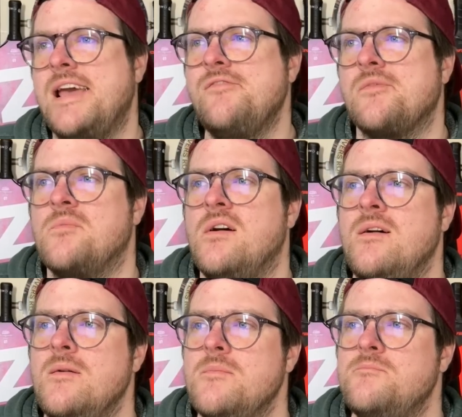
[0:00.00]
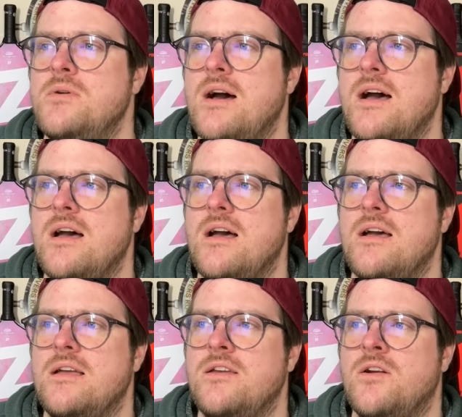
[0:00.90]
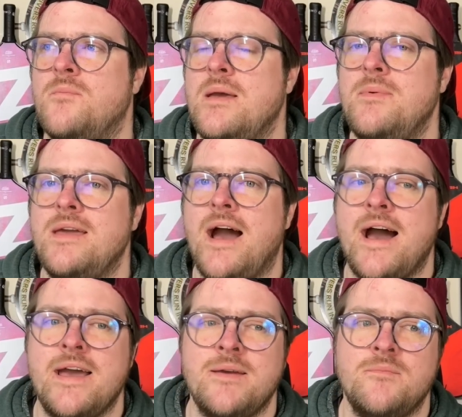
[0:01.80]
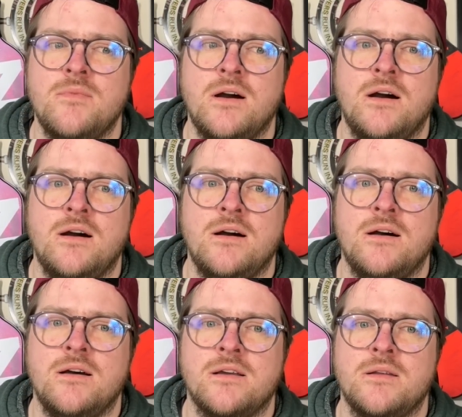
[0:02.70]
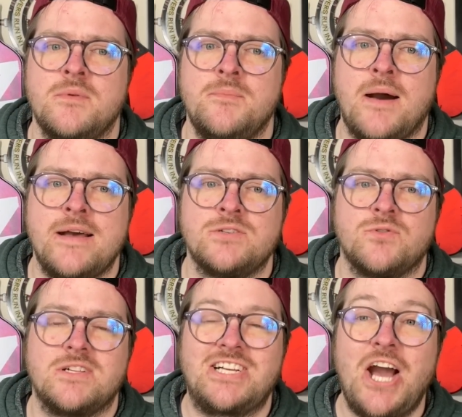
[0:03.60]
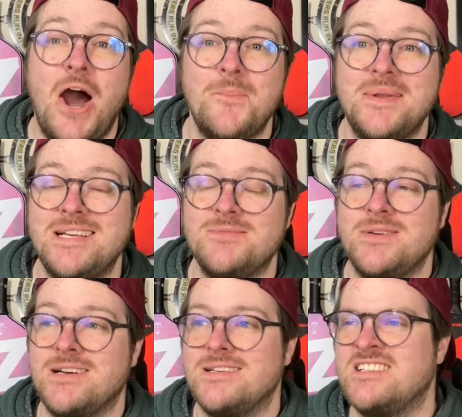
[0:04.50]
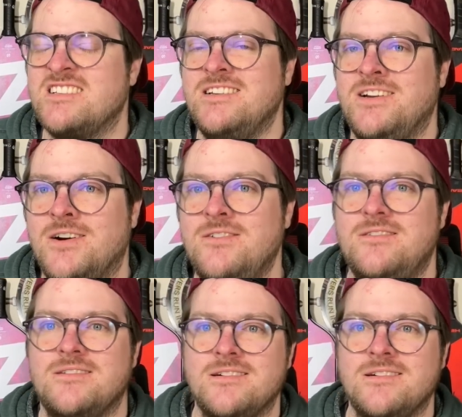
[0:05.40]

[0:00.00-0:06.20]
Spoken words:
gave them. But, you know, maybe I'm going to be biased towards the companies because, you know,